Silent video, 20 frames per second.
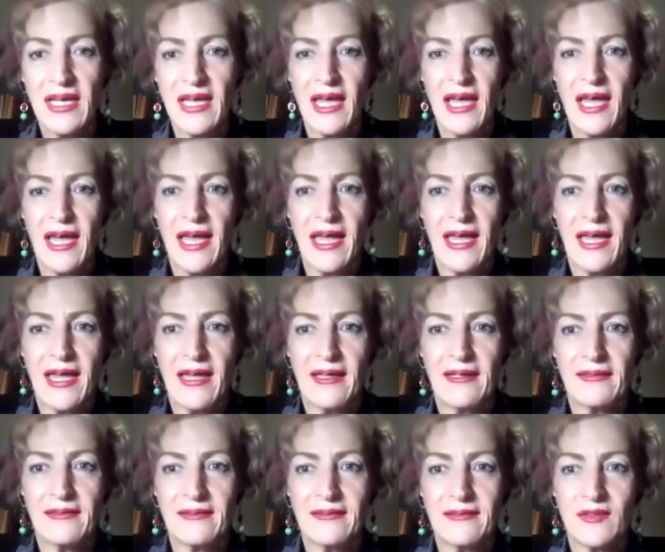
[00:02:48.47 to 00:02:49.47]

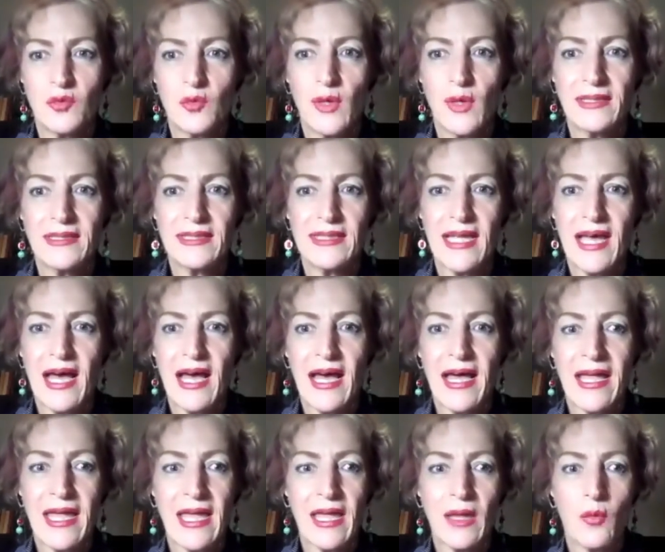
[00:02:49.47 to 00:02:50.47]
And what
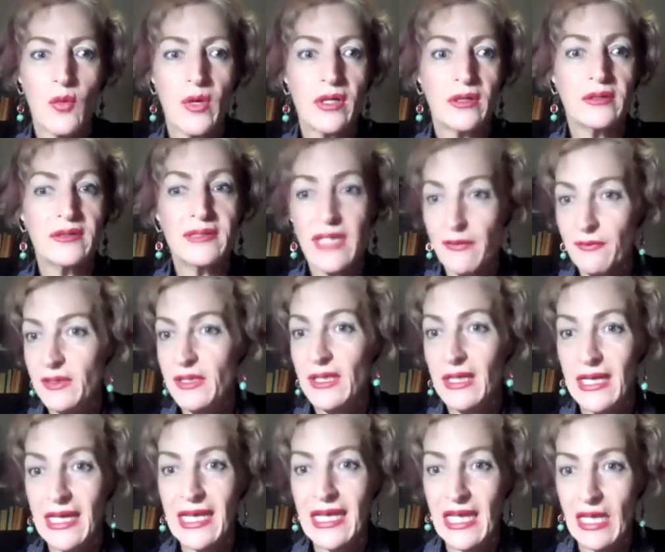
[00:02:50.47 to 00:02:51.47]
I will
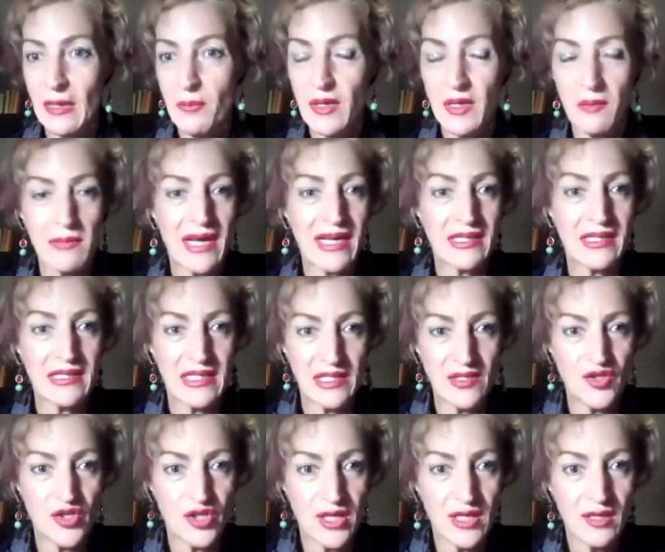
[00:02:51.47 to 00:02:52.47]
definitely keep in my
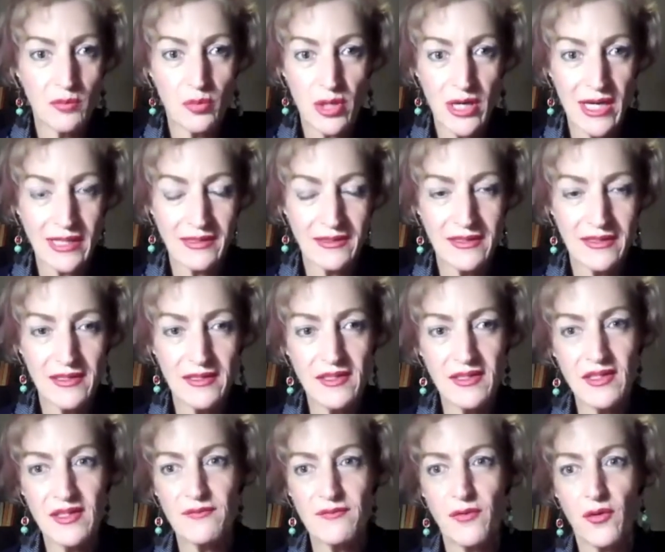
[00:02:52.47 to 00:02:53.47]
teaching
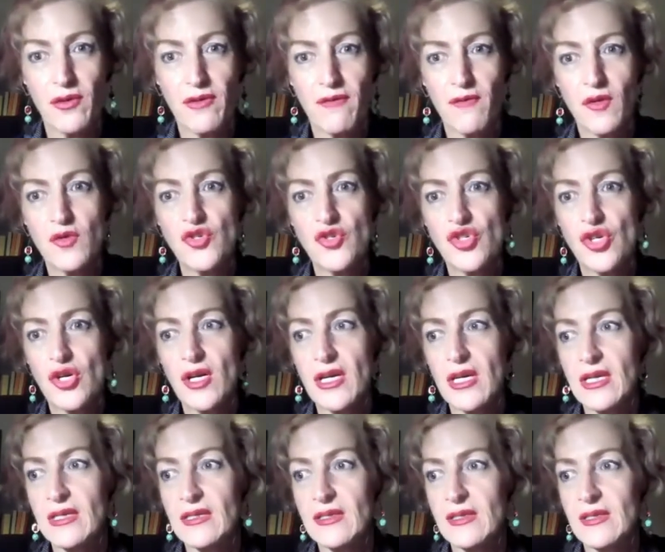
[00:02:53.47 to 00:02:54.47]
practice for the future
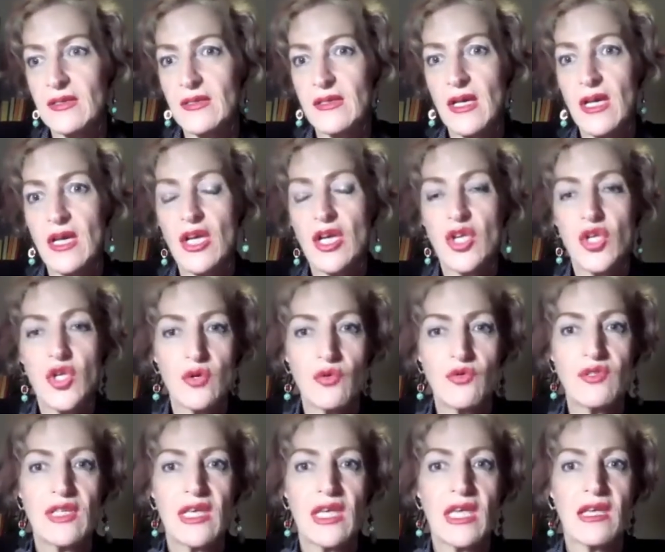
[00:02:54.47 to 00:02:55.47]
is
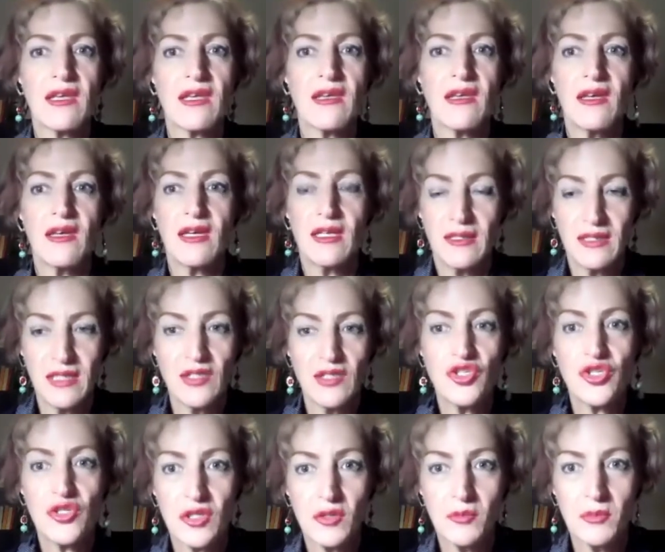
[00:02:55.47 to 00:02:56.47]
using
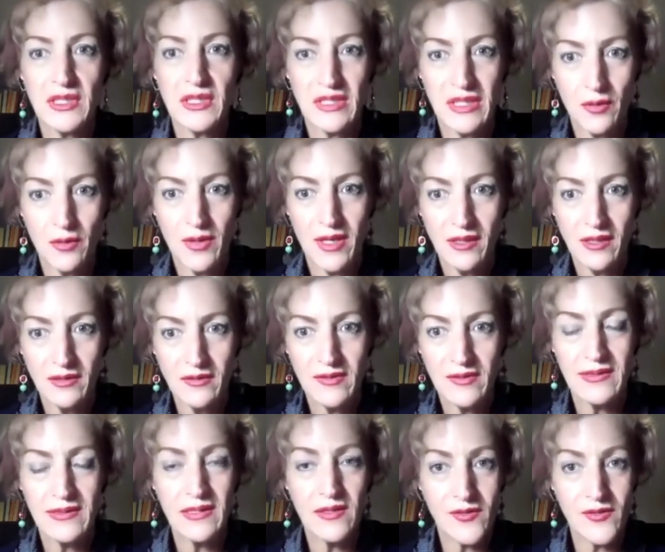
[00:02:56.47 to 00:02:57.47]
digital materials,
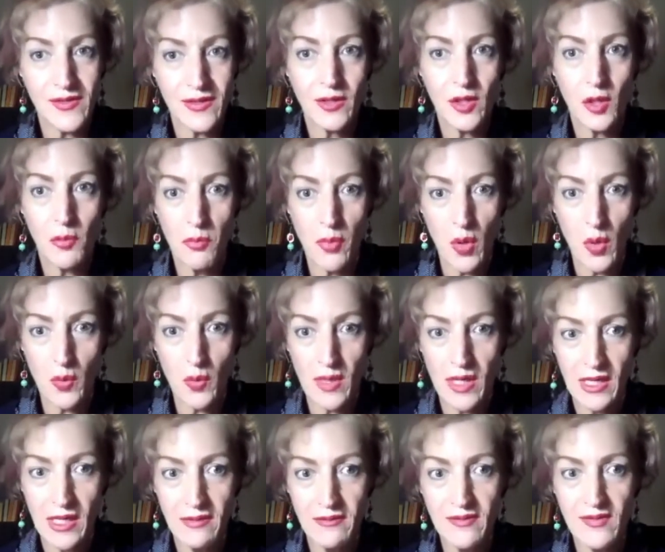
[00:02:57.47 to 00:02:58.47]
digital
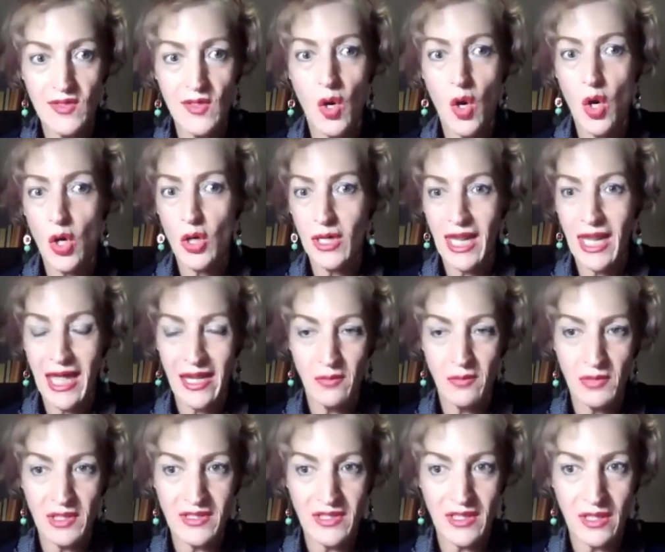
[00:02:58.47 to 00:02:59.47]
components, online
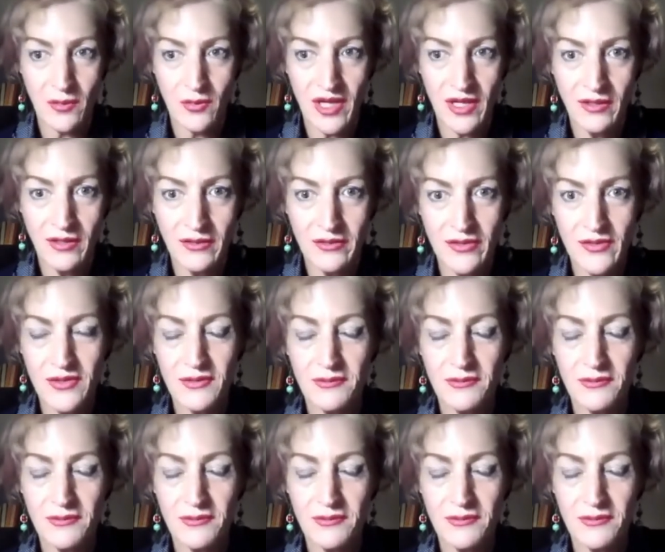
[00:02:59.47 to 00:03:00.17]
materials